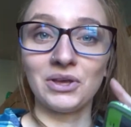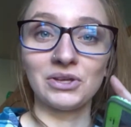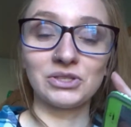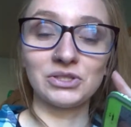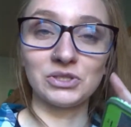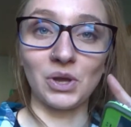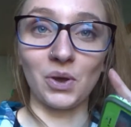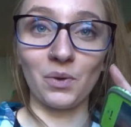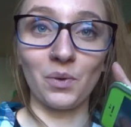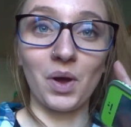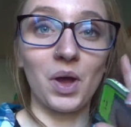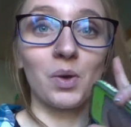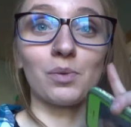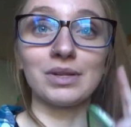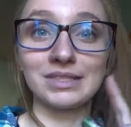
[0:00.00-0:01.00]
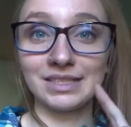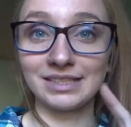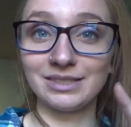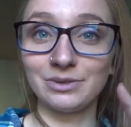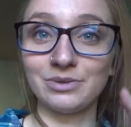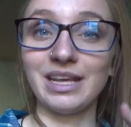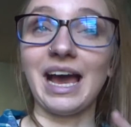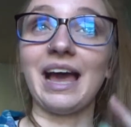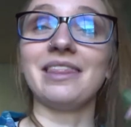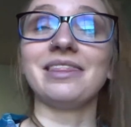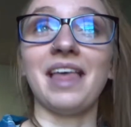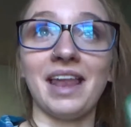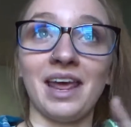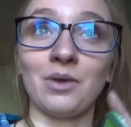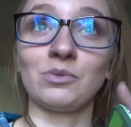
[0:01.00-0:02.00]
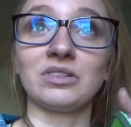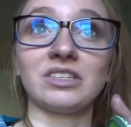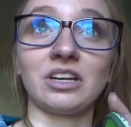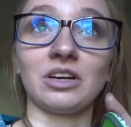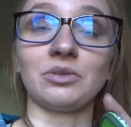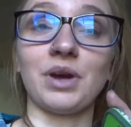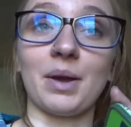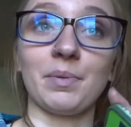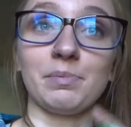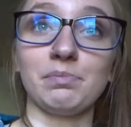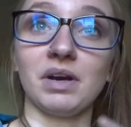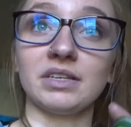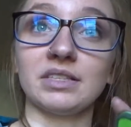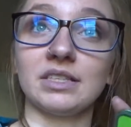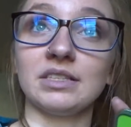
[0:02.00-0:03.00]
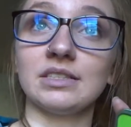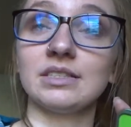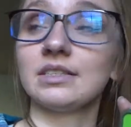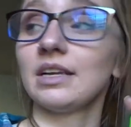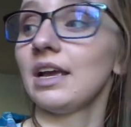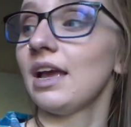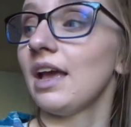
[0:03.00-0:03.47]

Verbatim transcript: So once I do that, then I will start wrapping presents